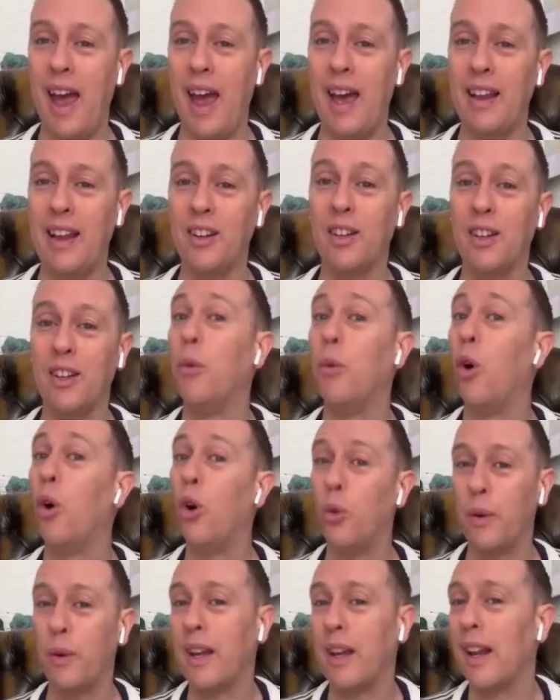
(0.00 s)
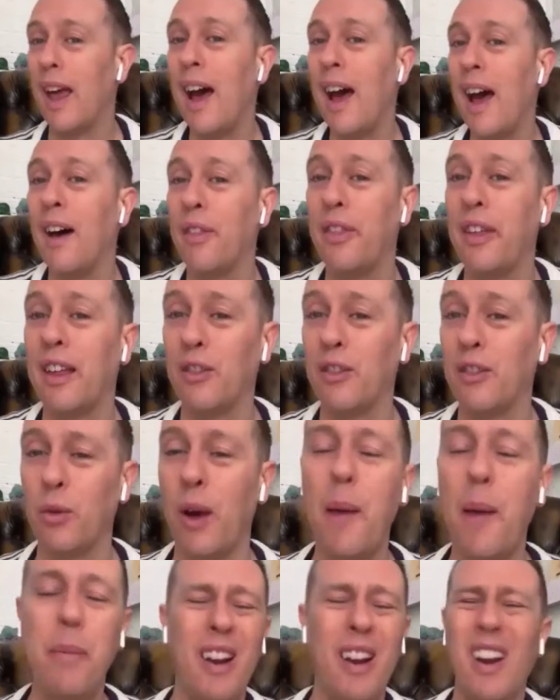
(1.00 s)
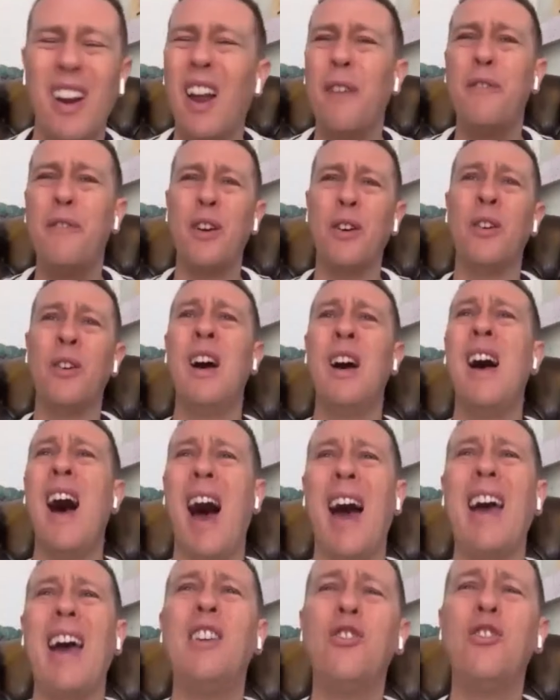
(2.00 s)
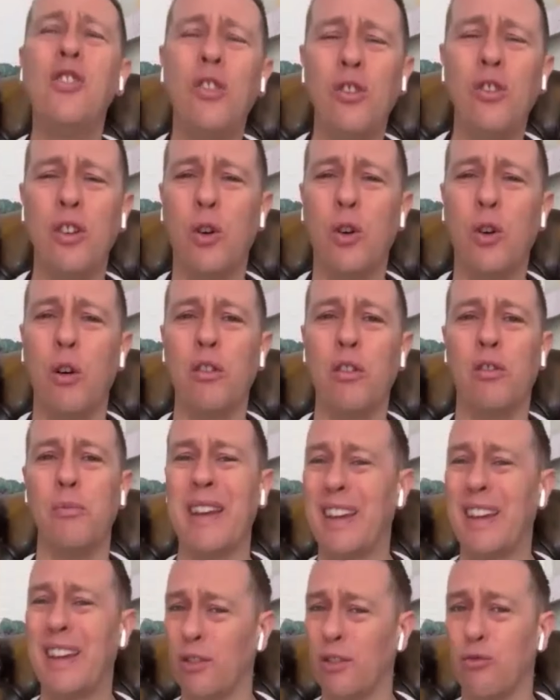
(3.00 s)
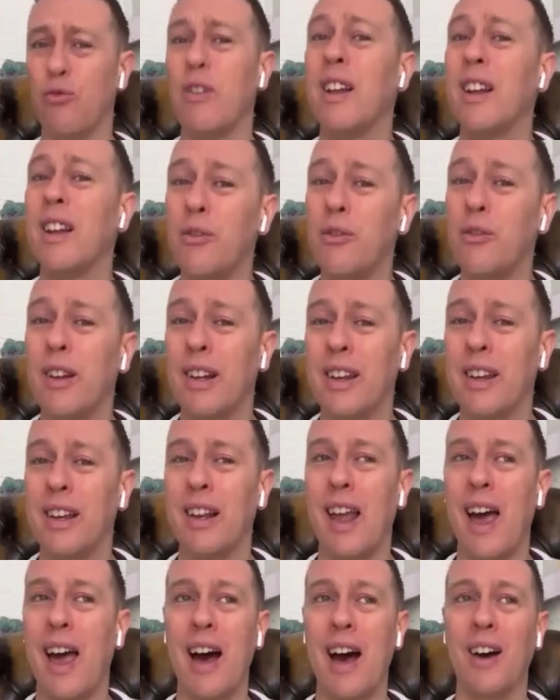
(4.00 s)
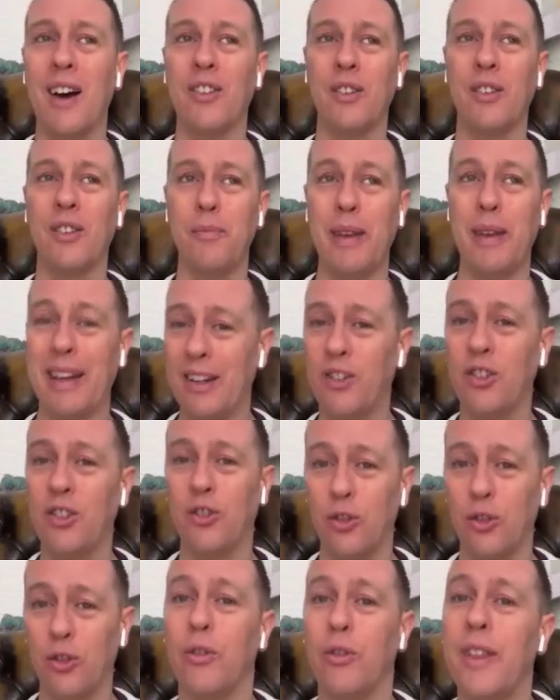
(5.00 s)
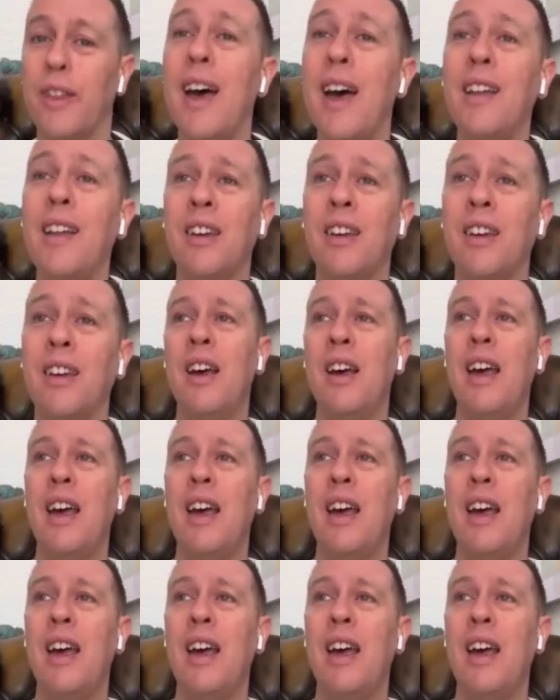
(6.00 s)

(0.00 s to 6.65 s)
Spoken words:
And the more we allow, things will happen. And I feel angel aura quartz for me has really, really allowed me to do that.